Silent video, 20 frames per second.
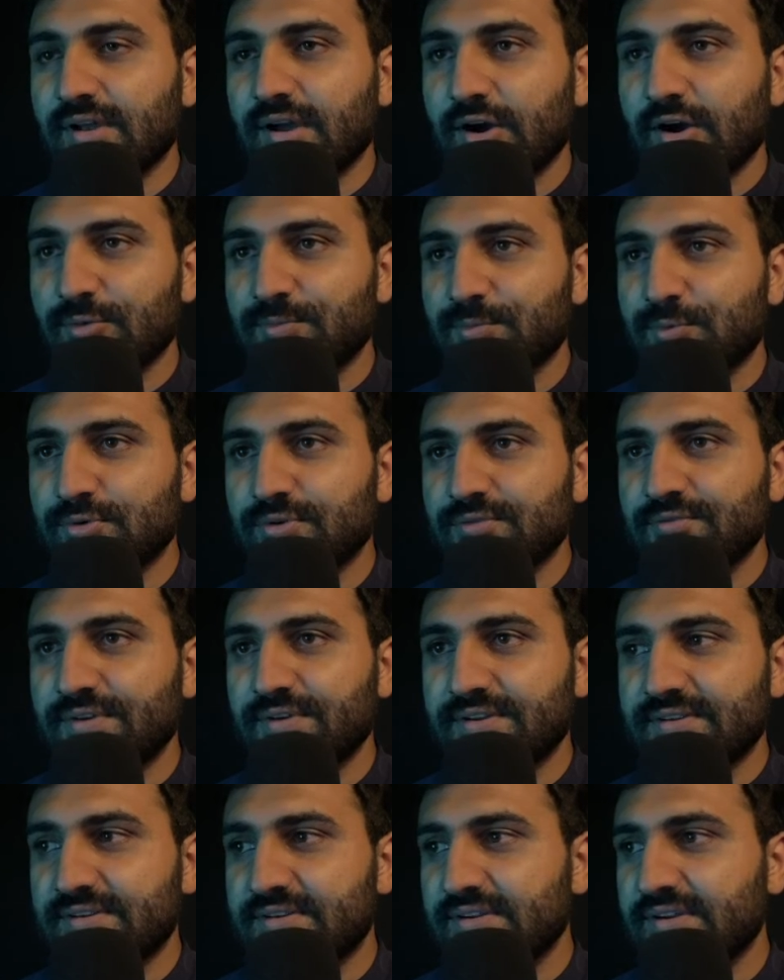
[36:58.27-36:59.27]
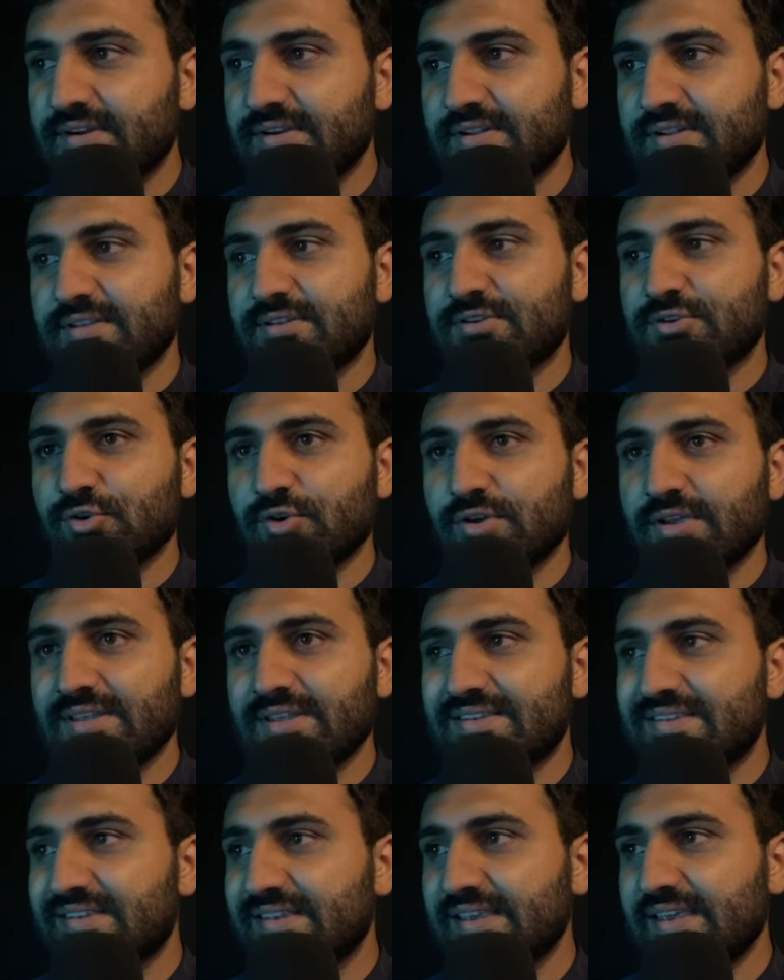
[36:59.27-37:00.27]
output which it is showing
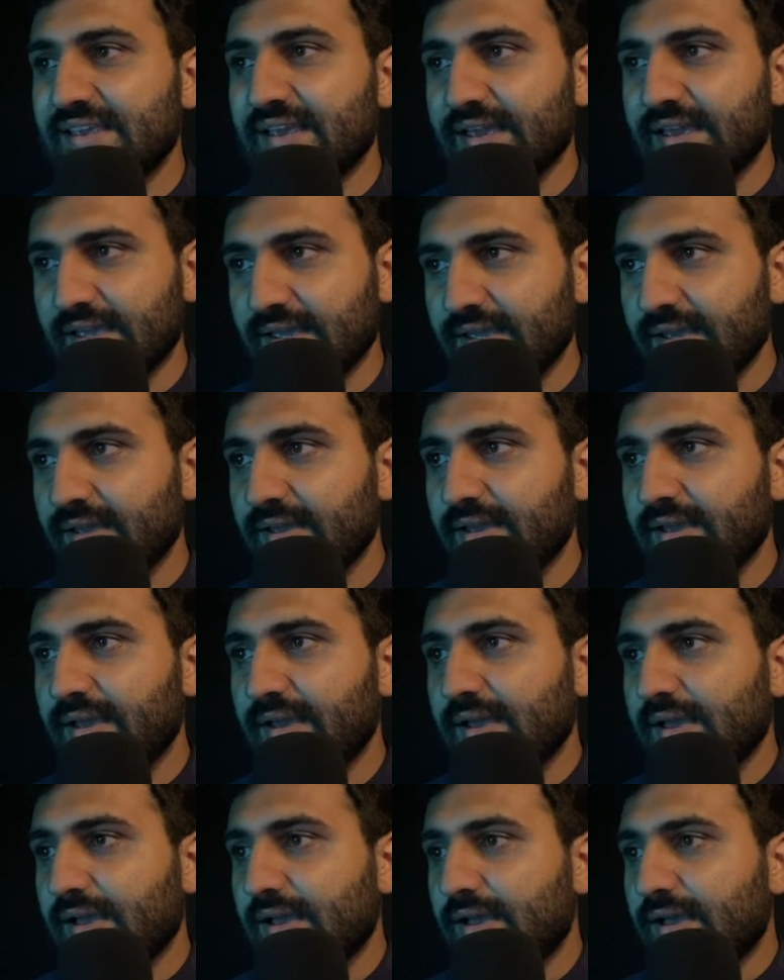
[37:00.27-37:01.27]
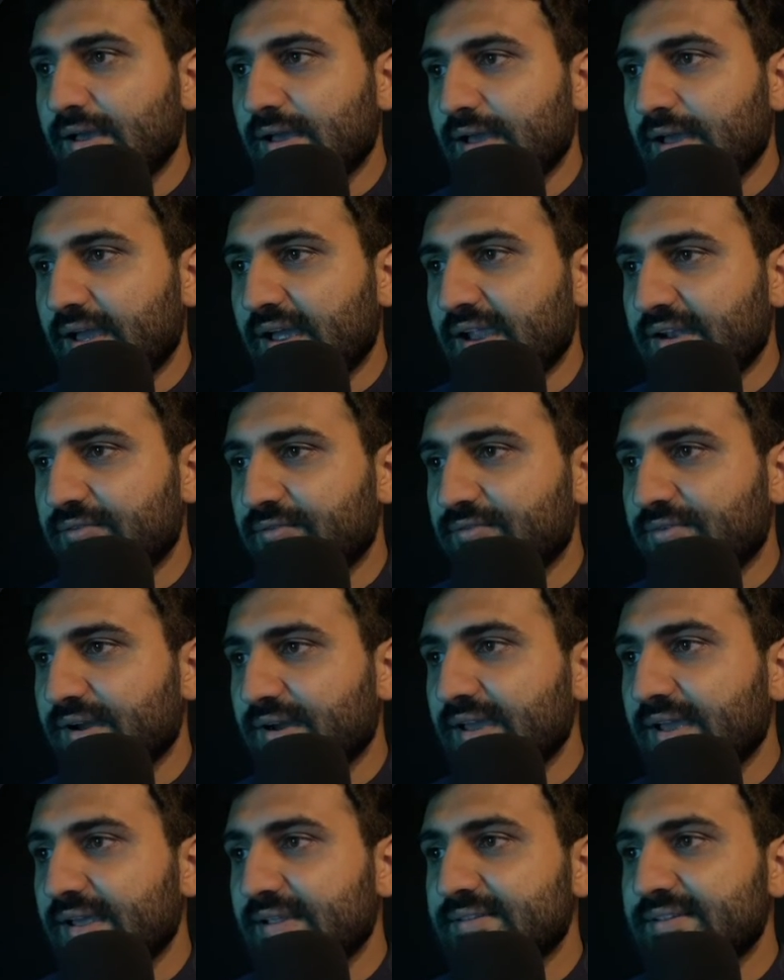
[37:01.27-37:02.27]
CA. And
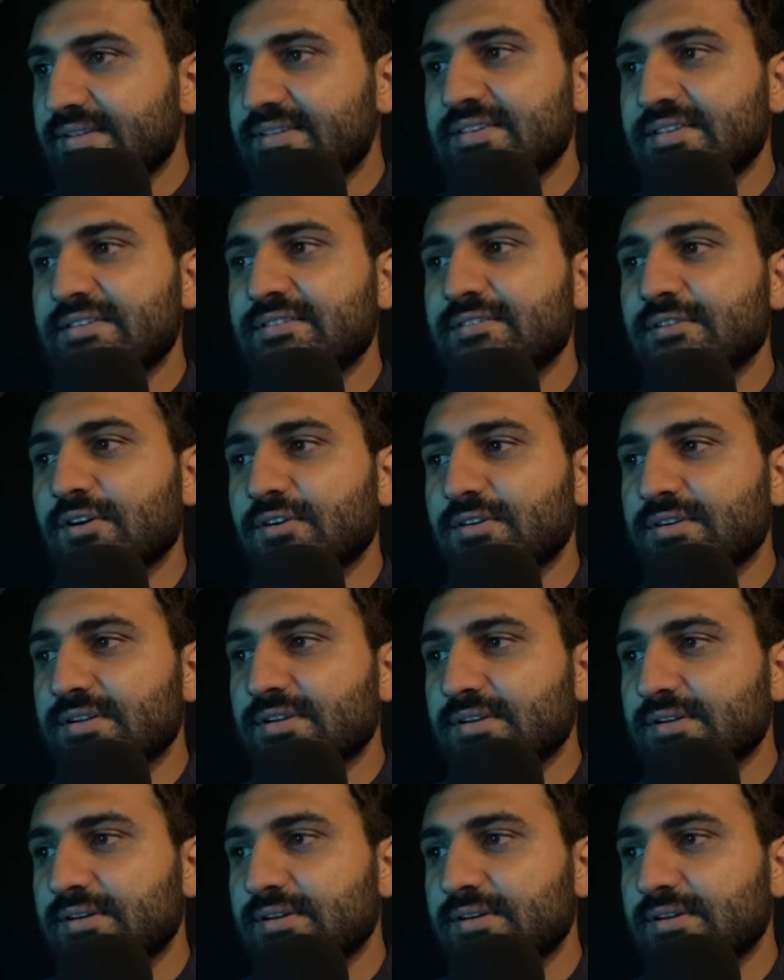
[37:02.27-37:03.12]
why this is not